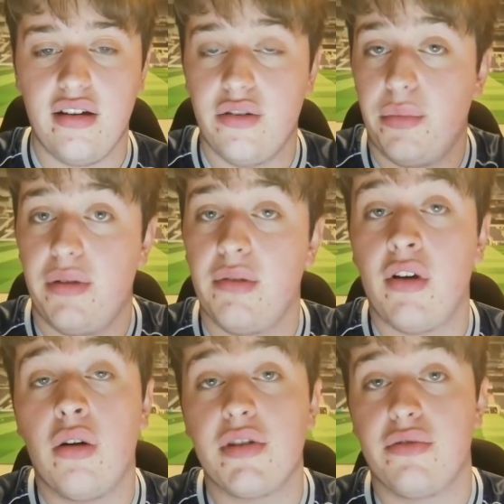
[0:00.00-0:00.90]
you know, we
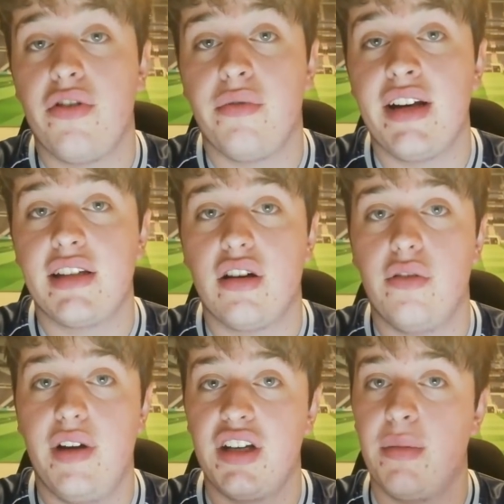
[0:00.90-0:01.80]
always run the risk
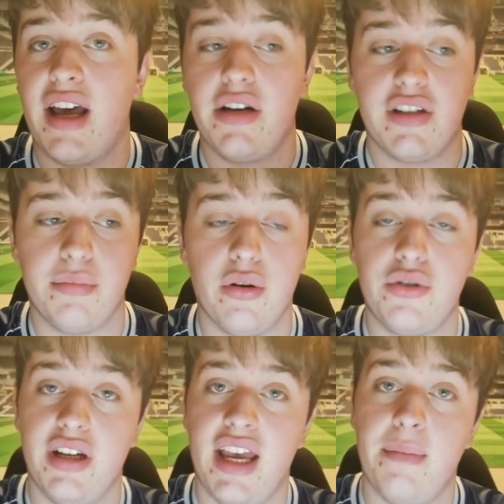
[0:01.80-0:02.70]
of Inter Milan just
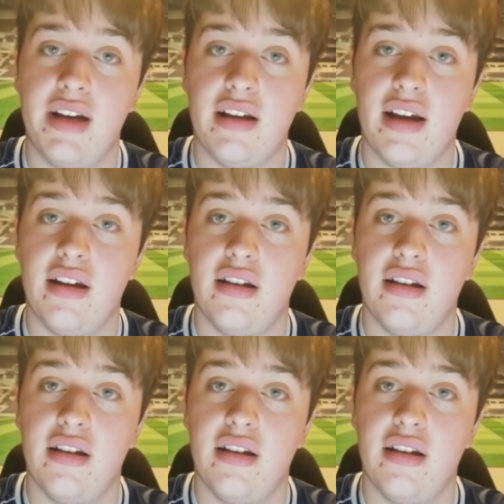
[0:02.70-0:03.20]
approaching him and